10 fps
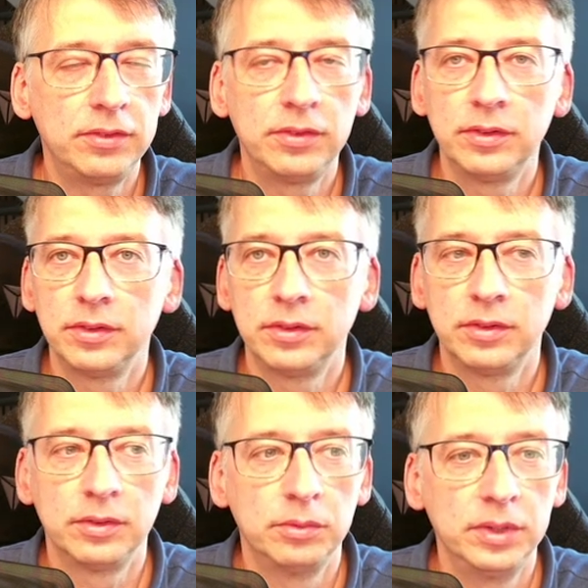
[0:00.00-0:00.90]
it
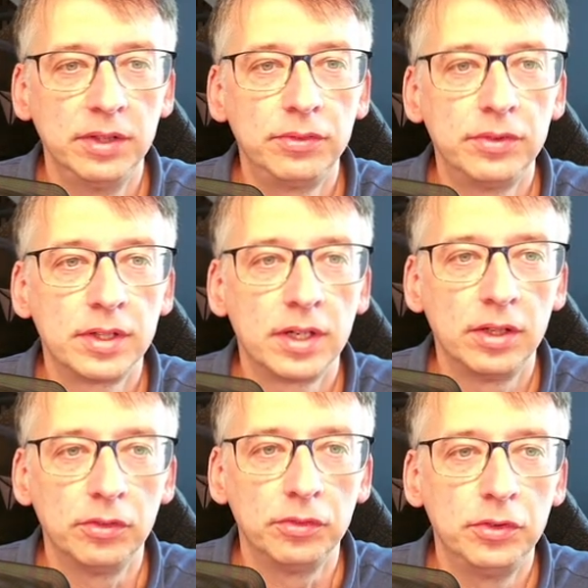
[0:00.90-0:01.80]
with different
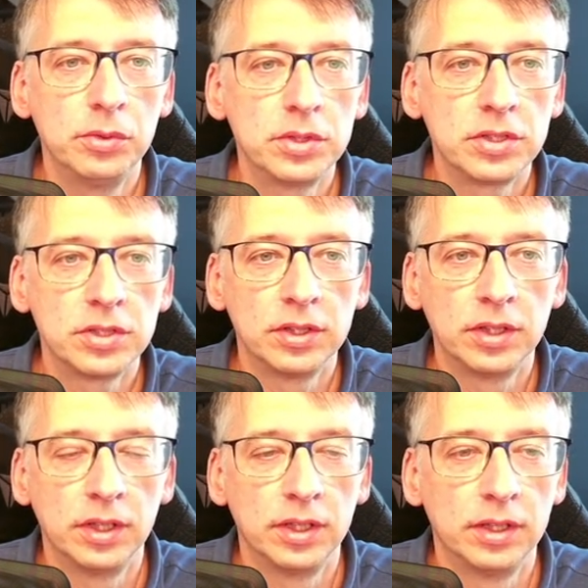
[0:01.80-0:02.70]
kind of viewers,
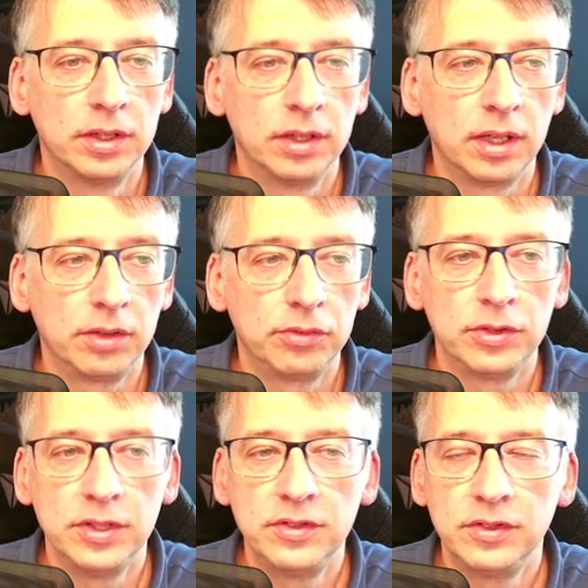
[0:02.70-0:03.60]
like
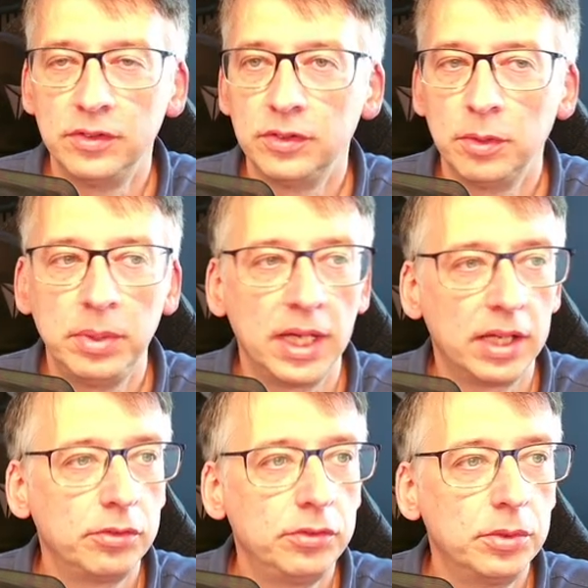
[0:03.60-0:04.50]
for instance a
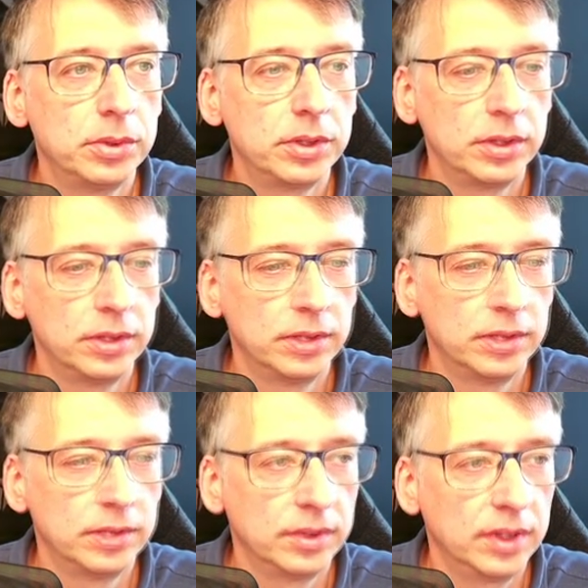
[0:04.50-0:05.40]
piano viewer.
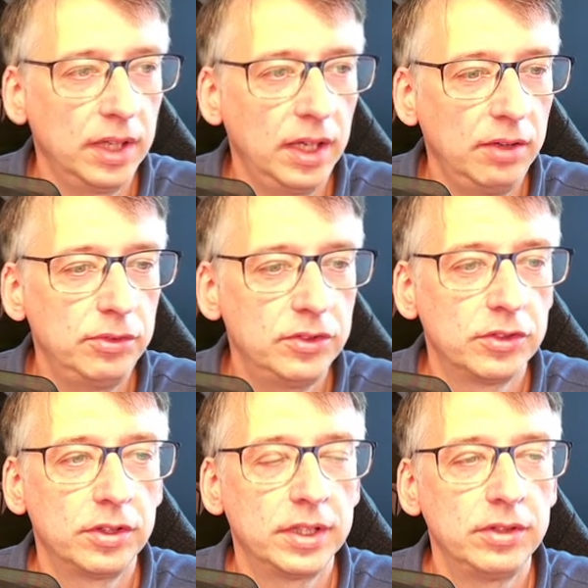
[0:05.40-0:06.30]
If we
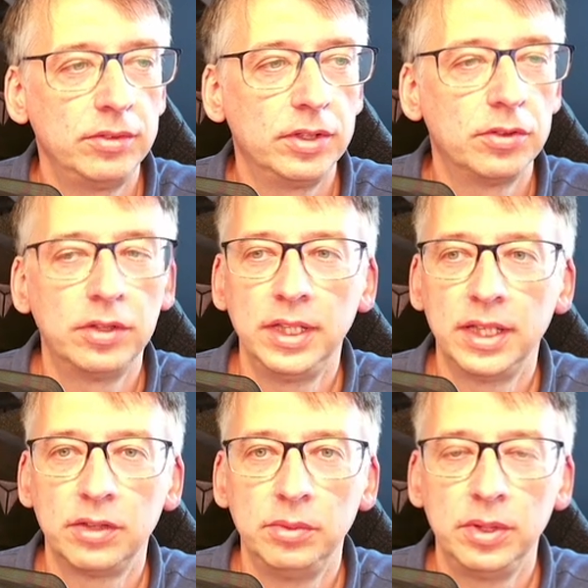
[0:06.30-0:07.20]
start that
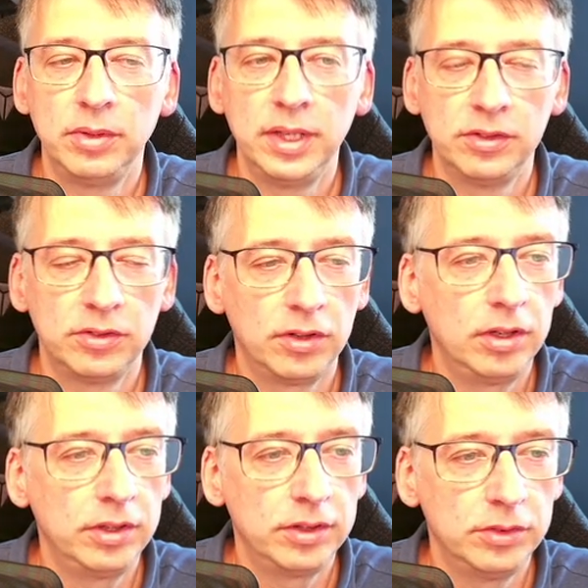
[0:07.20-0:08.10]
recording that we created
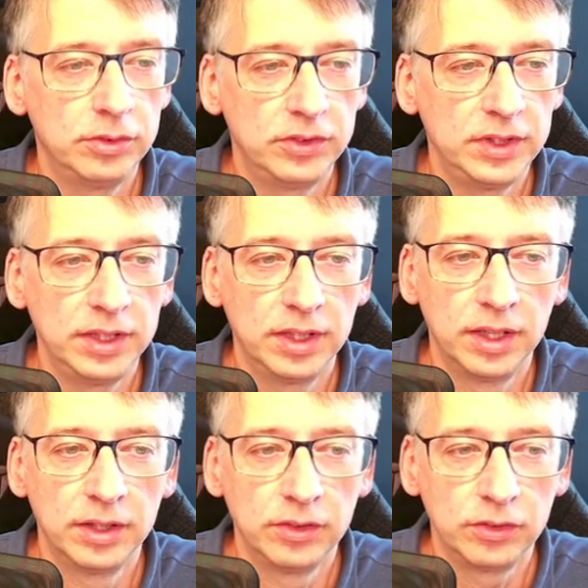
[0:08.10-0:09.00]
earlier, you see
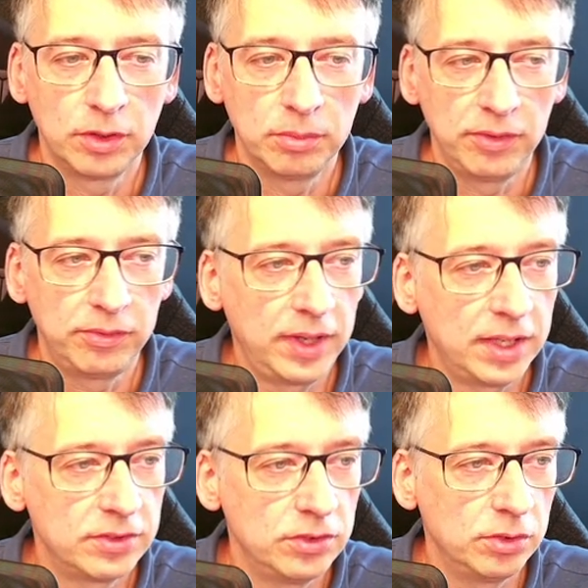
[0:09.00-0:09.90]
some
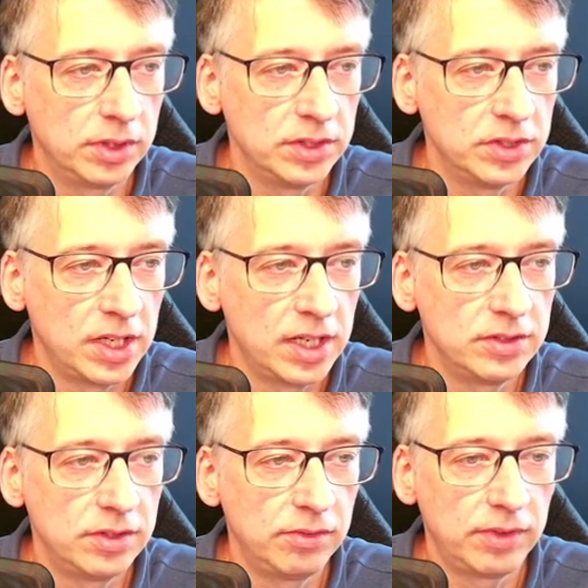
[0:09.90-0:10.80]
effects. You can
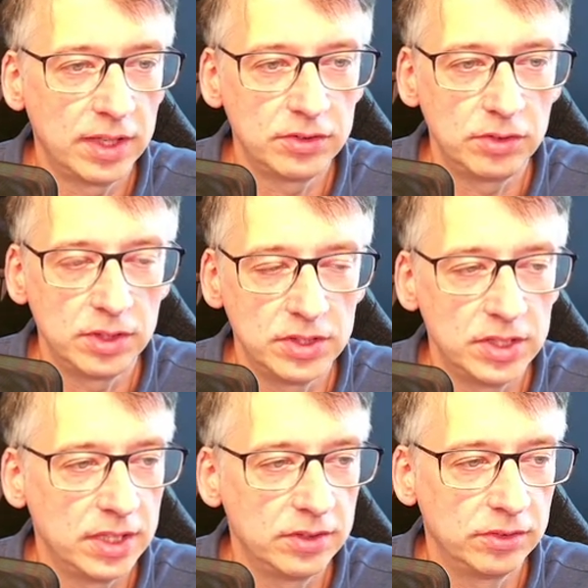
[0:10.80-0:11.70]
change the effects, you can
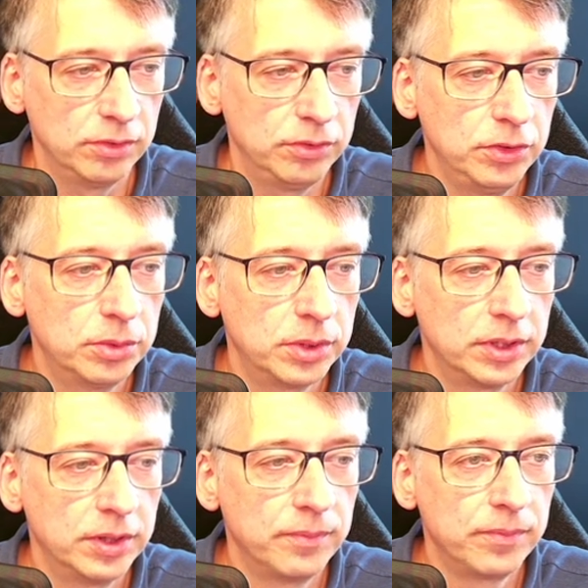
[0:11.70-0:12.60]
change the
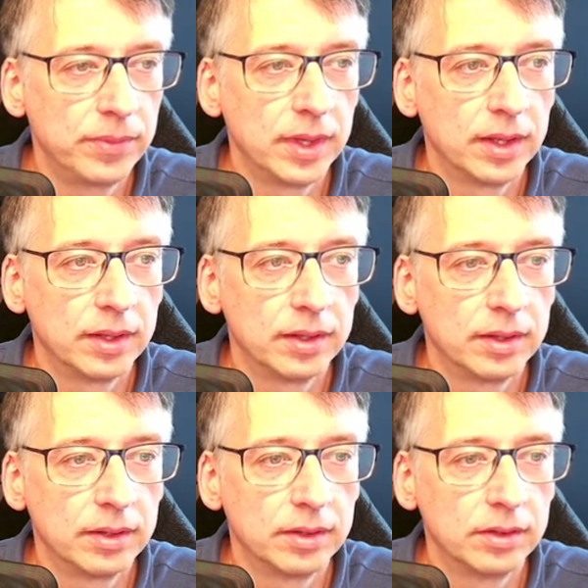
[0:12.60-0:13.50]
viewer.
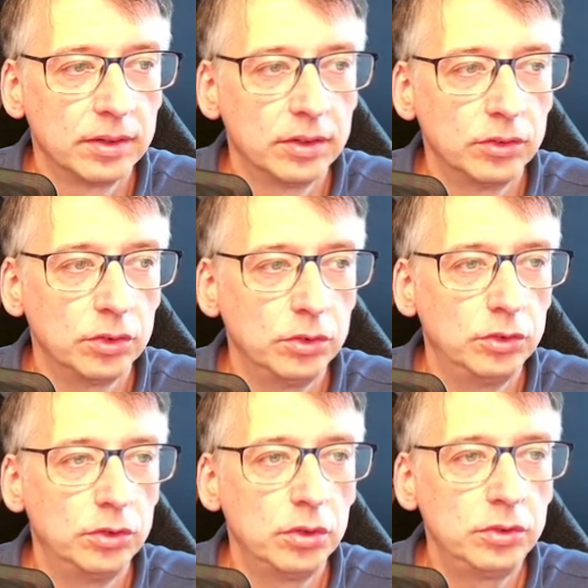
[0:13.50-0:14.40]
So
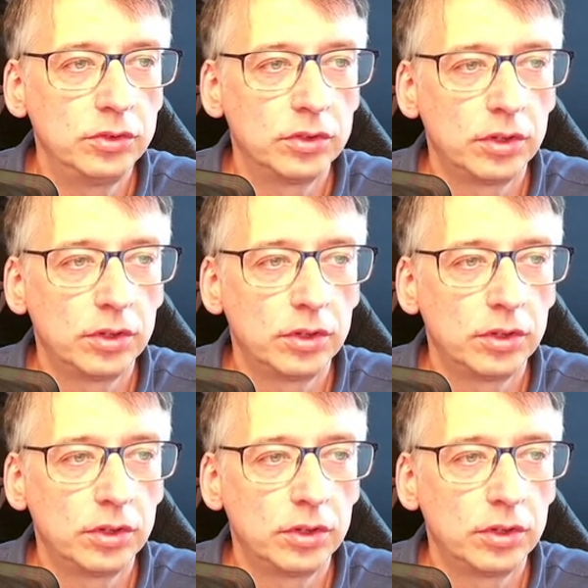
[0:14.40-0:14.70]
those